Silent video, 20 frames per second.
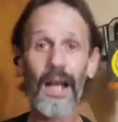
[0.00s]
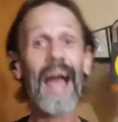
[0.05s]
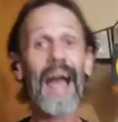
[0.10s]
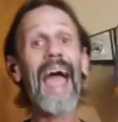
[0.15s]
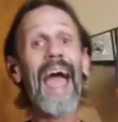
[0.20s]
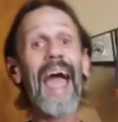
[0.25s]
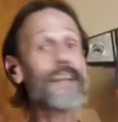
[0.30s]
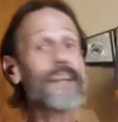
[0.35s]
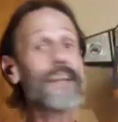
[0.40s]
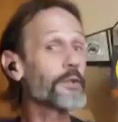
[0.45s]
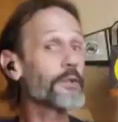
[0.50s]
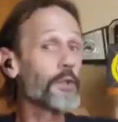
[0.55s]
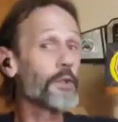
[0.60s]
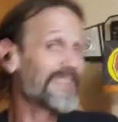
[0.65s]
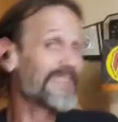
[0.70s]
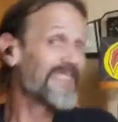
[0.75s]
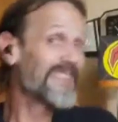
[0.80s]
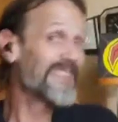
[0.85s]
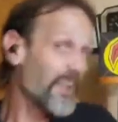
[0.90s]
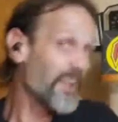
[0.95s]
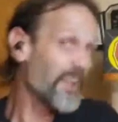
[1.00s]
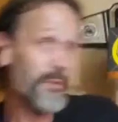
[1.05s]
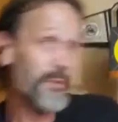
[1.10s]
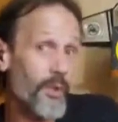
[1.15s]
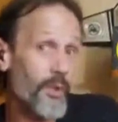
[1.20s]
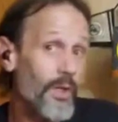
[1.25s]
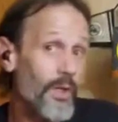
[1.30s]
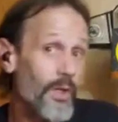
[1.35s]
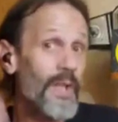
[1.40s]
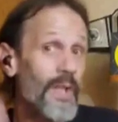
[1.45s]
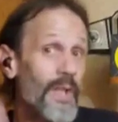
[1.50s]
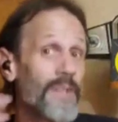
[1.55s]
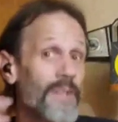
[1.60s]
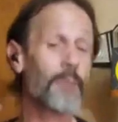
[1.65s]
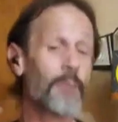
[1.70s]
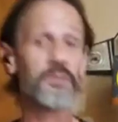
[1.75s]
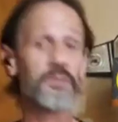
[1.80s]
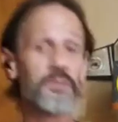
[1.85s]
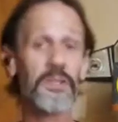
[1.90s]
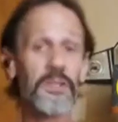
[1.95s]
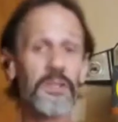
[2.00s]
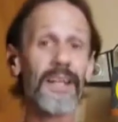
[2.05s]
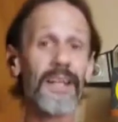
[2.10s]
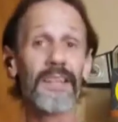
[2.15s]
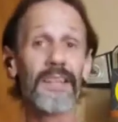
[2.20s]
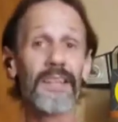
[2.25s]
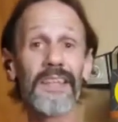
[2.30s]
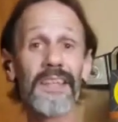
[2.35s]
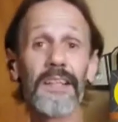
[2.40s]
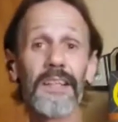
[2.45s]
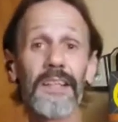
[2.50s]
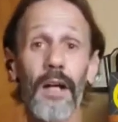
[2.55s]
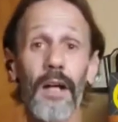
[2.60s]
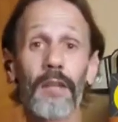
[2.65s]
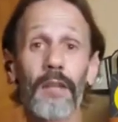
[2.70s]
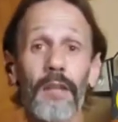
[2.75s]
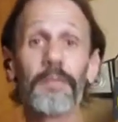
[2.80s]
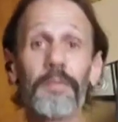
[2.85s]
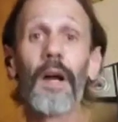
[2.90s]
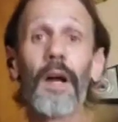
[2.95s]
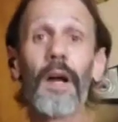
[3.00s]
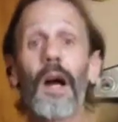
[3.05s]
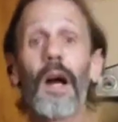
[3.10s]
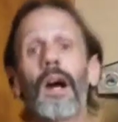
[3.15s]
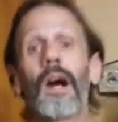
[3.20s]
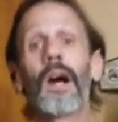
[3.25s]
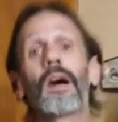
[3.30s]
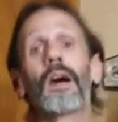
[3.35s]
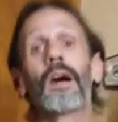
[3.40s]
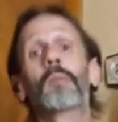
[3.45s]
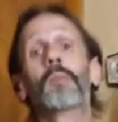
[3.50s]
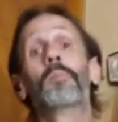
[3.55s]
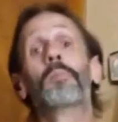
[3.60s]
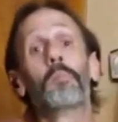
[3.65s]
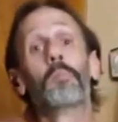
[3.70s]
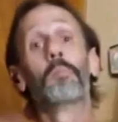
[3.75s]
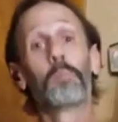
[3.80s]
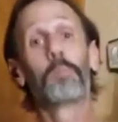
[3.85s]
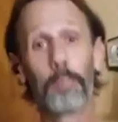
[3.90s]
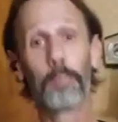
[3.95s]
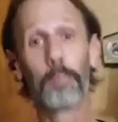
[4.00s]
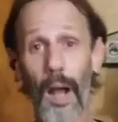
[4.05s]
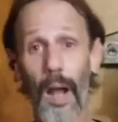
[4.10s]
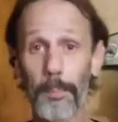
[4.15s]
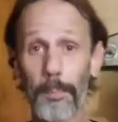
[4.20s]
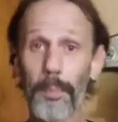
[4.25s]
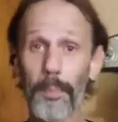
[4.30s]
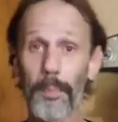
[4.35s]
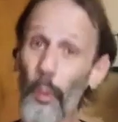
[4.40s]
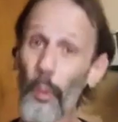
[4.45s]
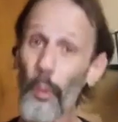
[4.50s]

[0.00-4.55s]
I had a little material that I was trying to think of, but